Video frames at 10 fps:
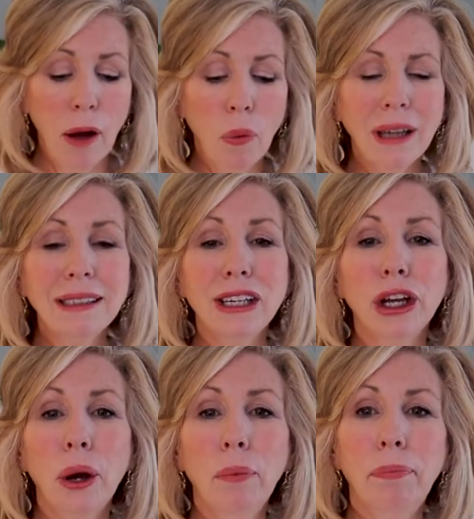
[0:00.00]
I want to
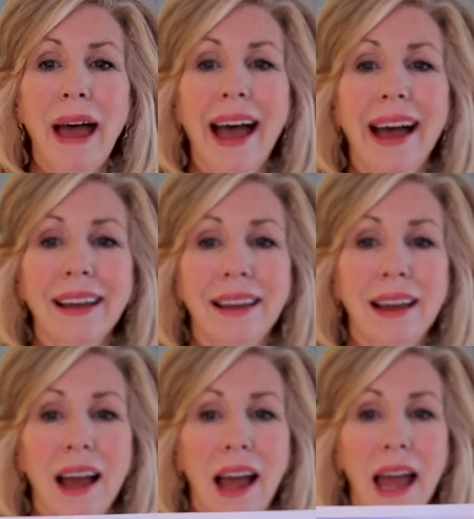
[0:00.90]
go back
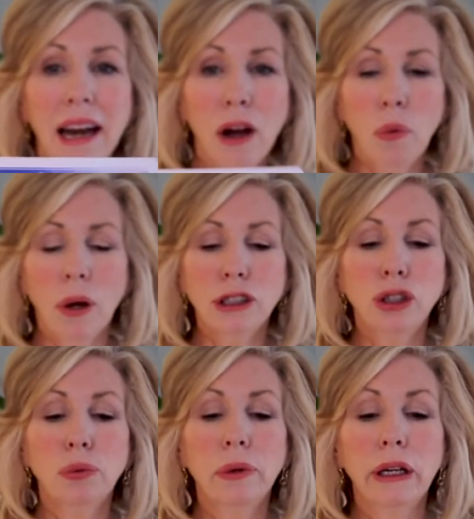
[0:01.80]
and I want
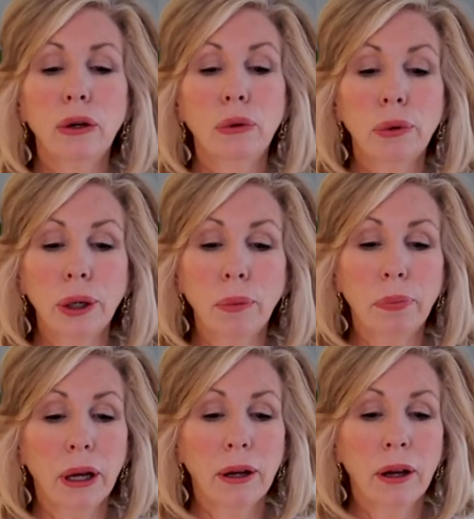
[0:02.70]
to regroup
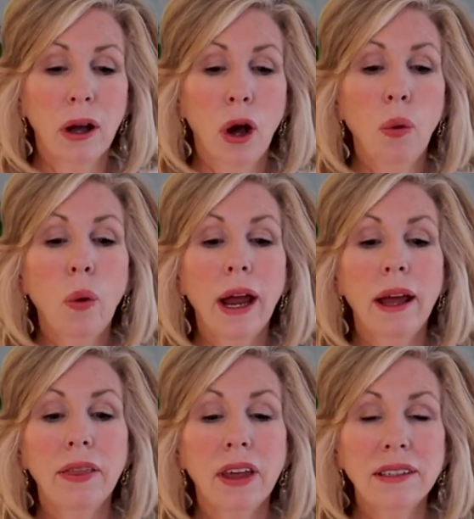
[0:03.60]

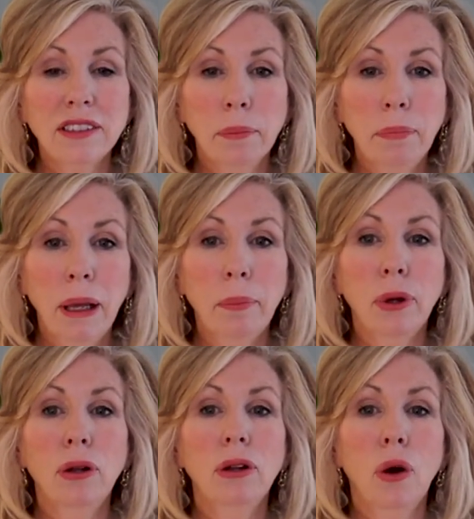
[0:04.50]
with some
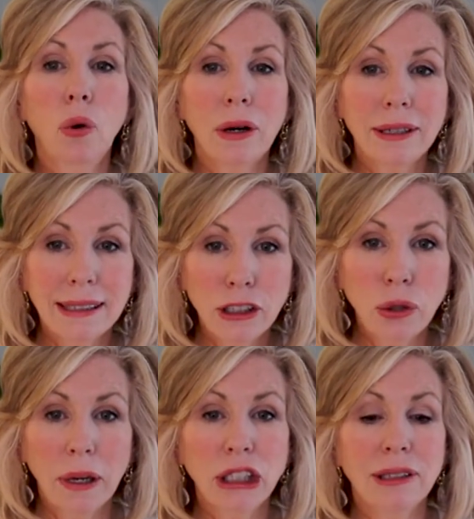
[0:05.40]
people or
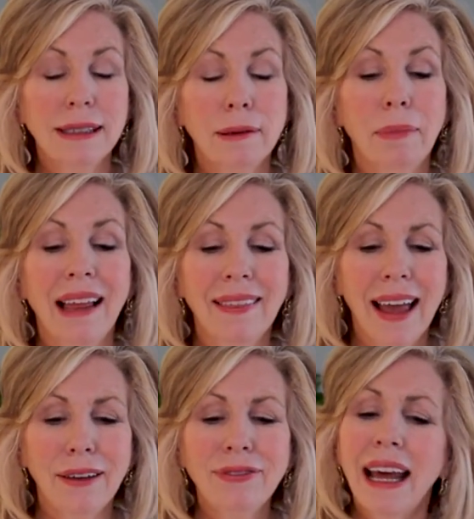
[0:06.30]
situations in my
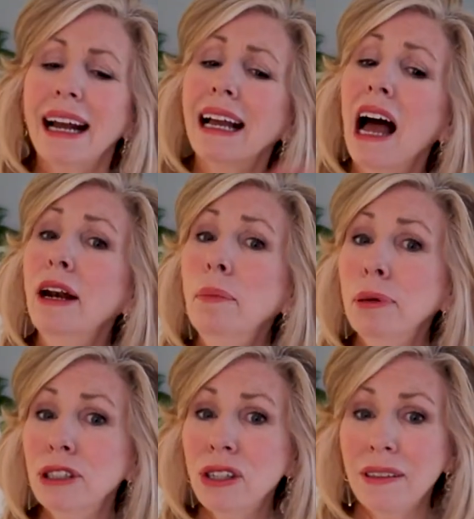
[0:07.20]
life that I kind of
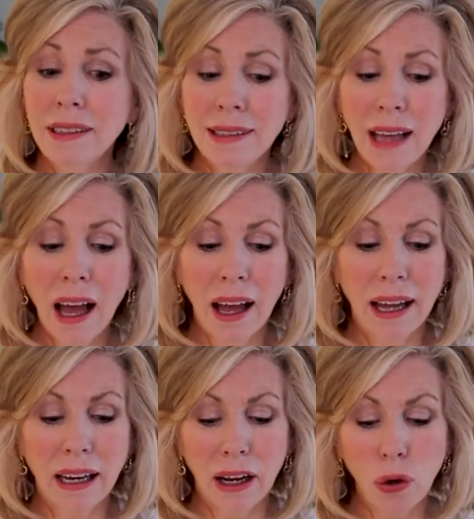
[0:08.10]
put to the
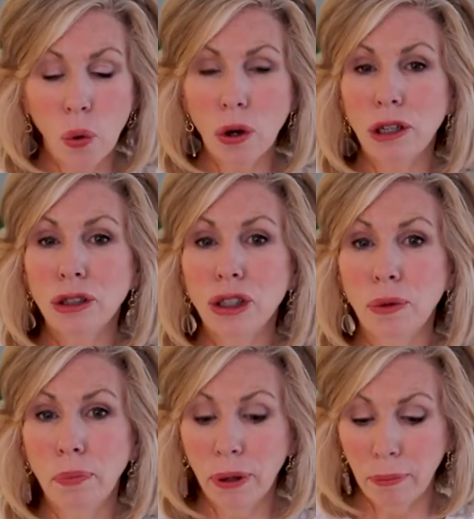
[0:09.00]
side in order to
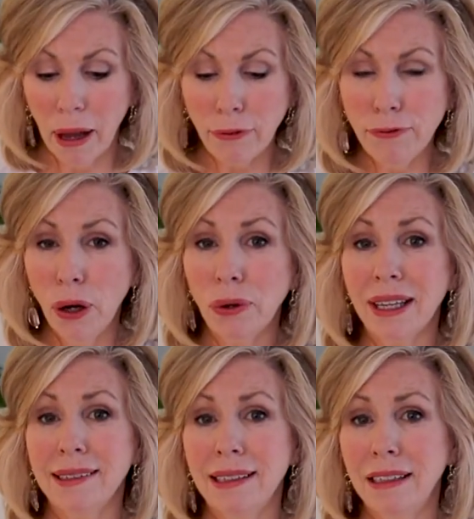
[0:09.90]
put my
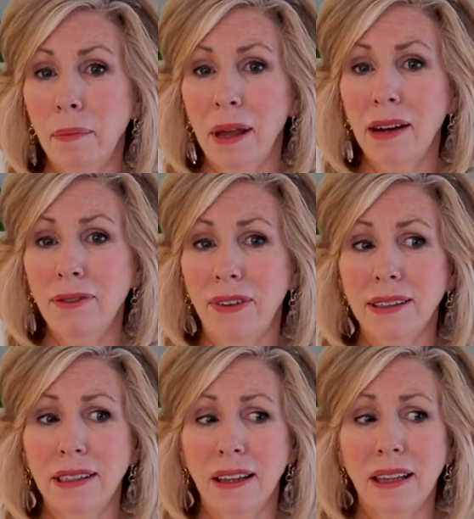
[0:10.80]
focus into
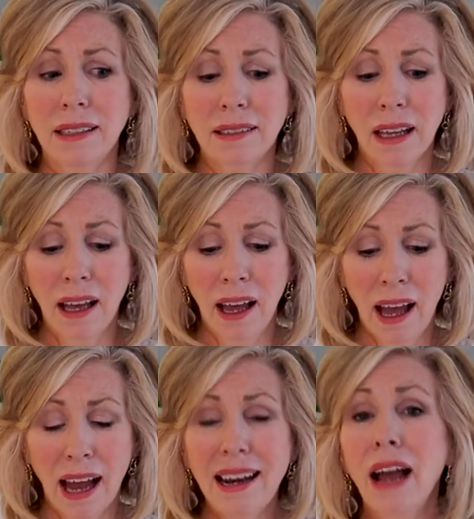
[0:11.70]
manifesting this.
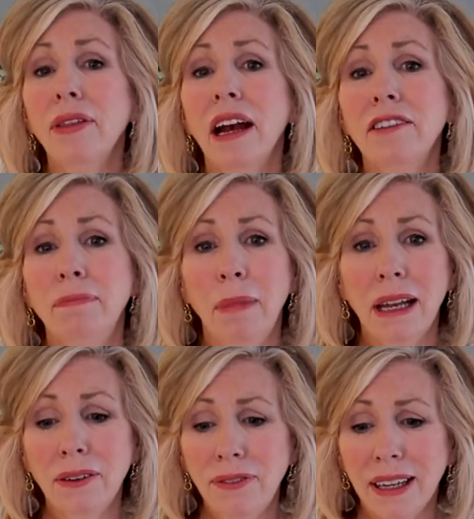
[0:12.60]
And now that I've
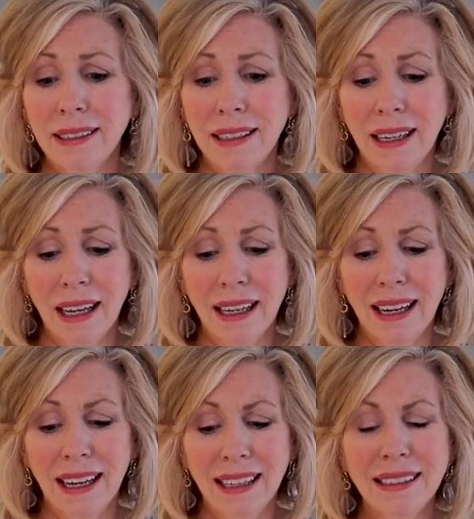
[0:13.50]
manifested
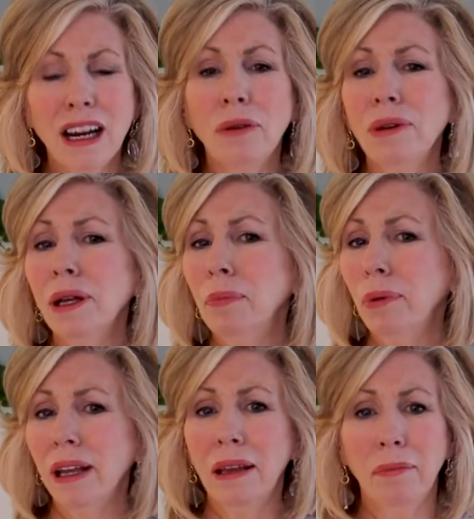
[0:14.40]
it, it's not really
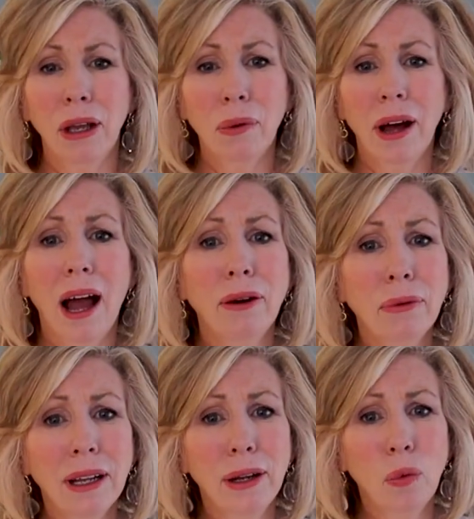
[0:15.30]
bringing me what I
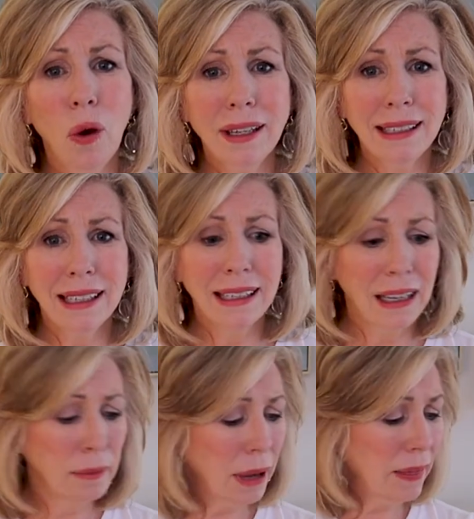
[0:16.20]
really wanted
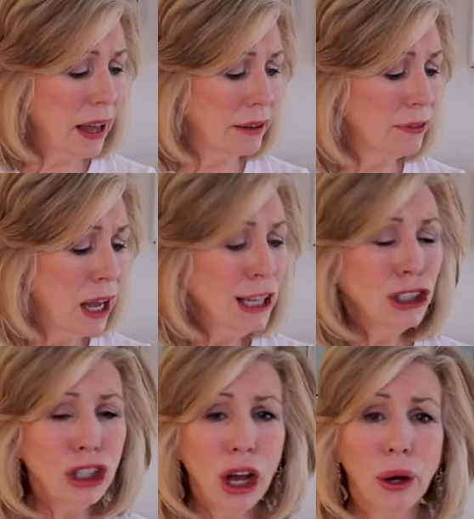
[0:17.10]
in my life.
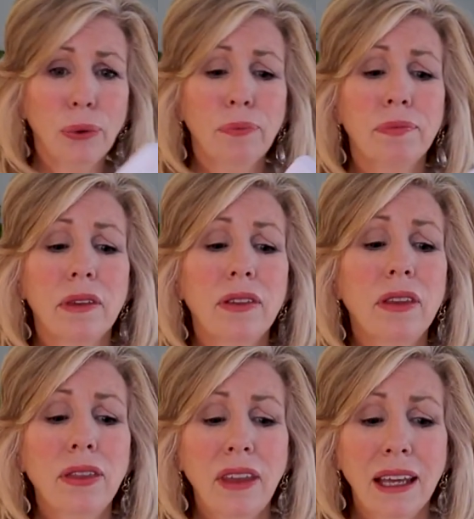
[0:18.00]
So
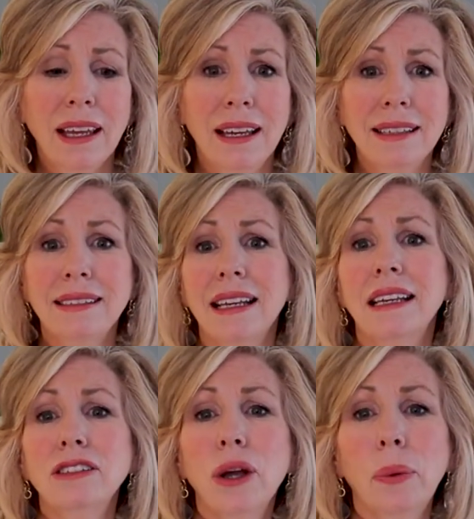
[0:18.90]
the thing is,
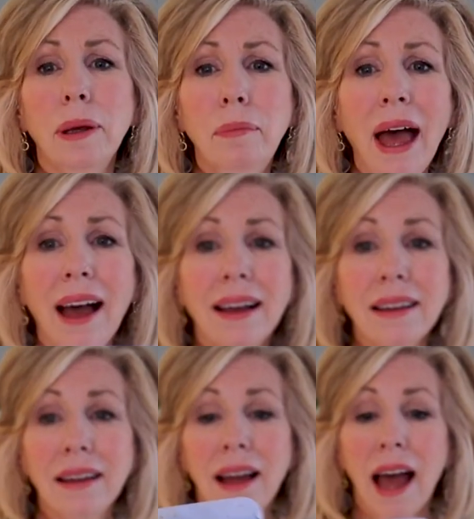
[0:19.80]
is going
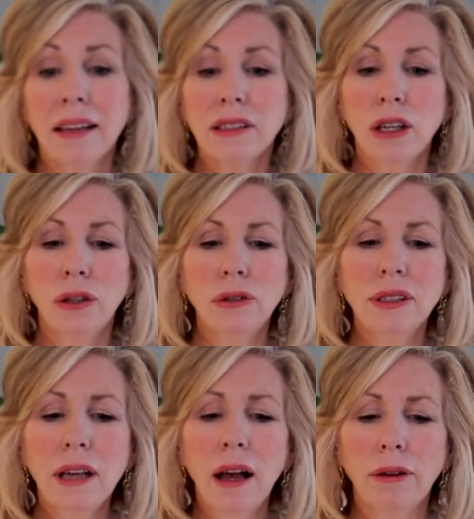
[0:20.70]
back, asking
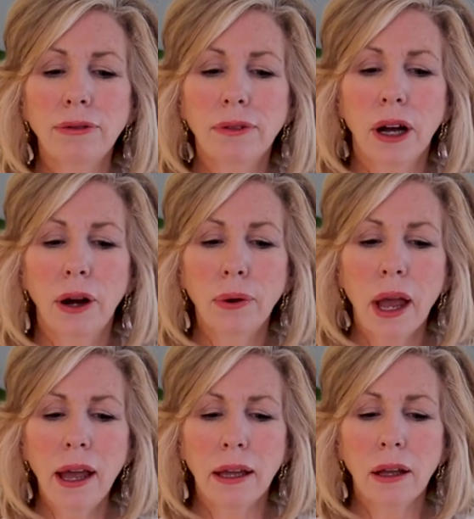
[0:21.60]
yourself,
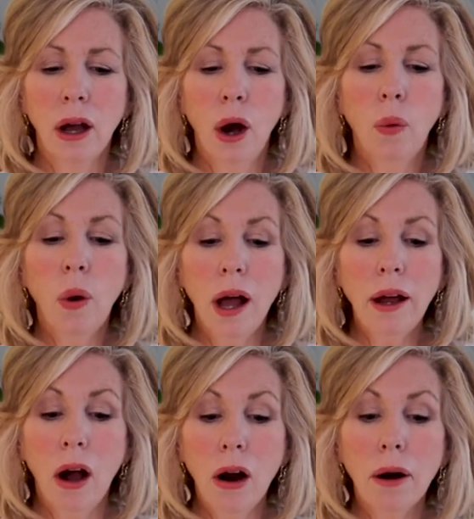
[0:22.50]
okay,
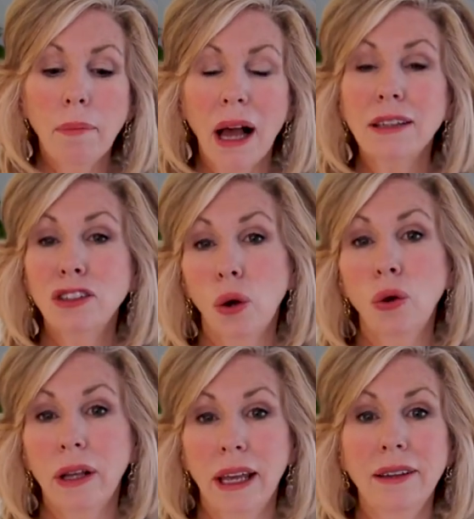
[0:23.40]
what are my
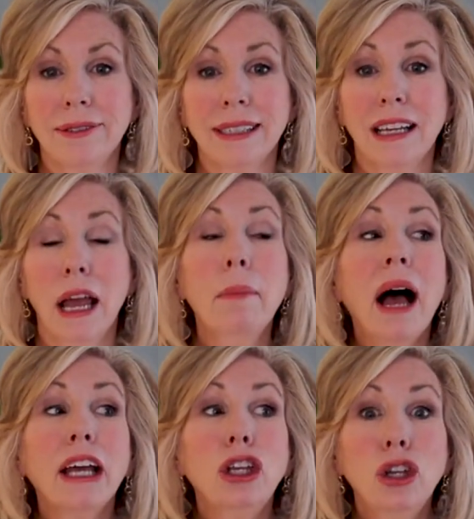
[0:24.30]
soul gifts? Am
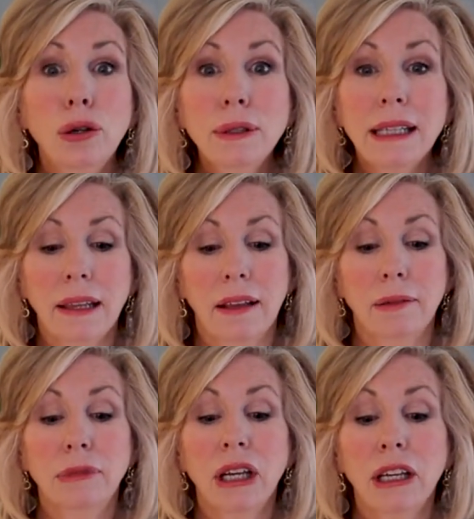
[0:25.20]
I using
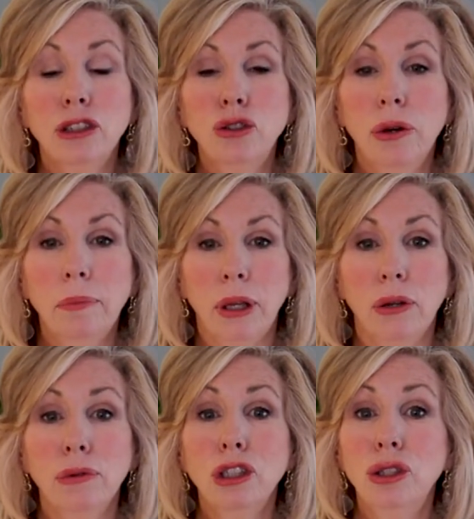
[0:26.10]
them to
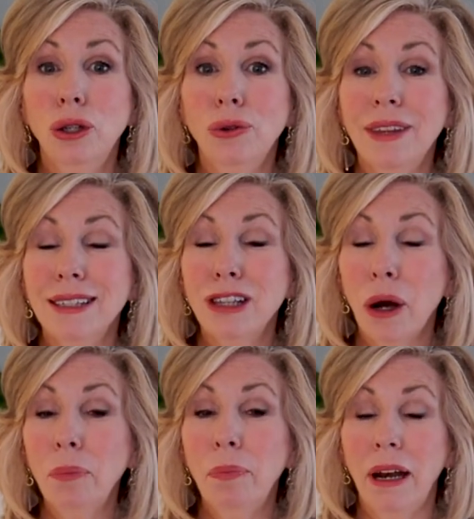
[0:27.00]
contribute to this
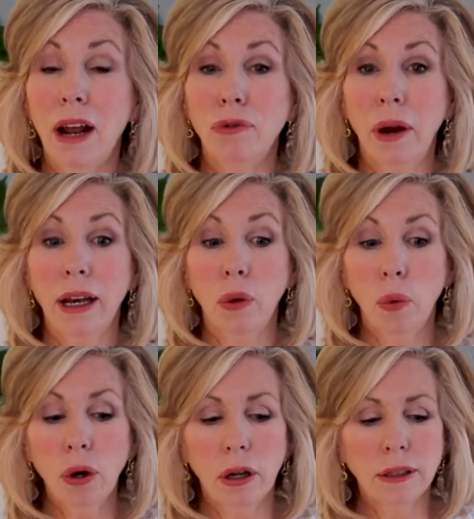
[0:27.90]
open and ready
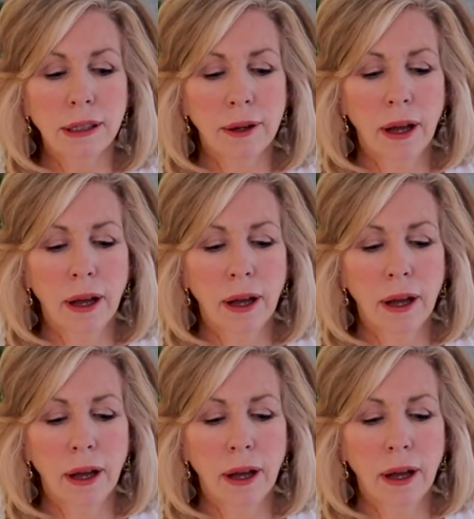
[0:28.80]
world?